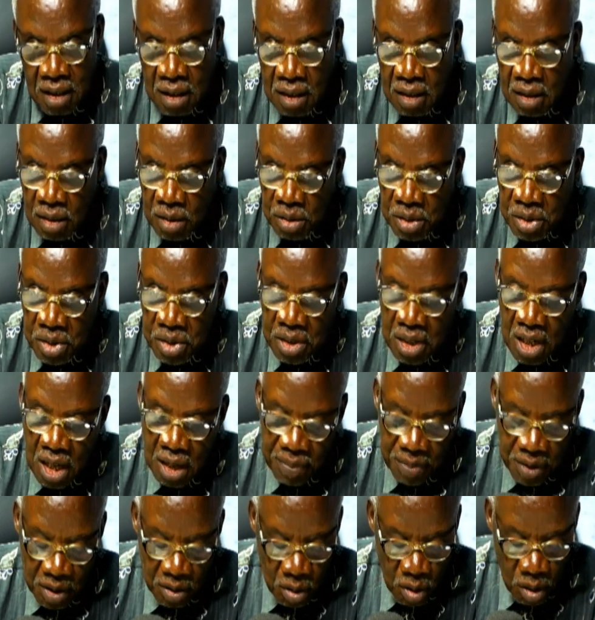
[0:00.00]
Ushia
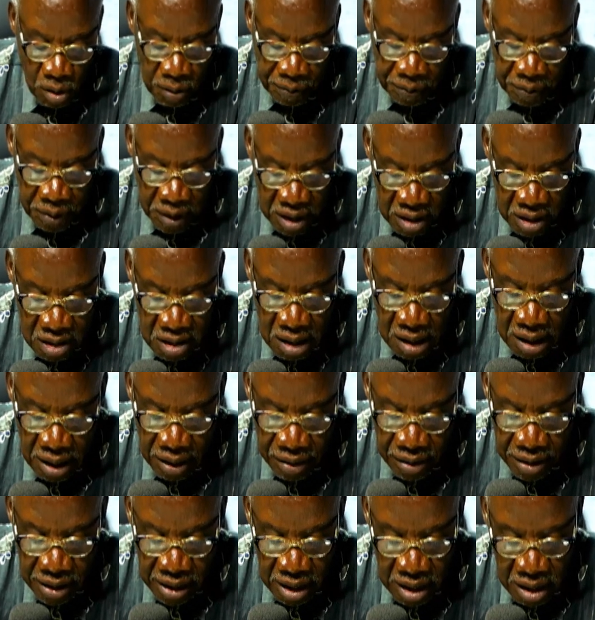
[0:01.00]
me wa Faith
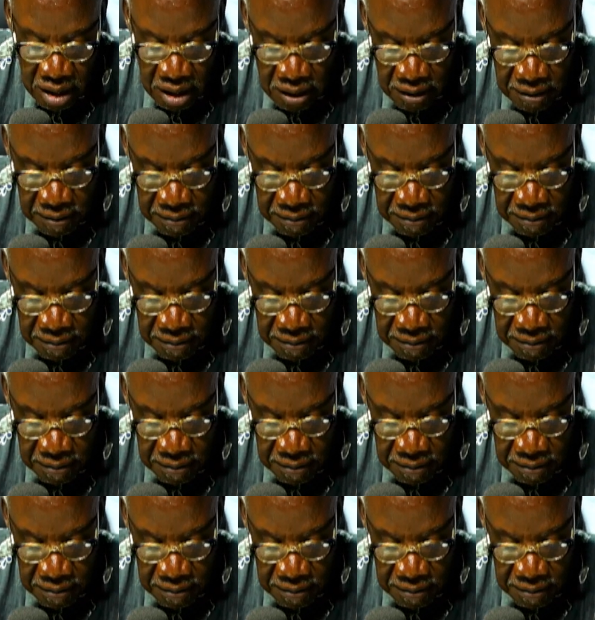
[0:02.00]
Clinic.